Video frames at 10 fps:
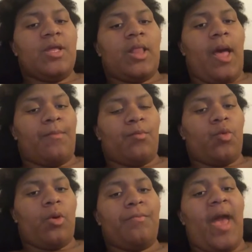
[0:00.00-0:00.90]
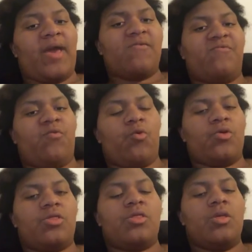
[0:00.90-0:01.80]
a lot more back and
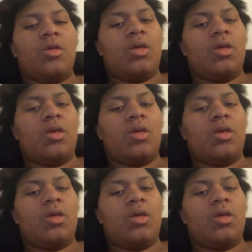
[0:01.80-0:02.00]
forth,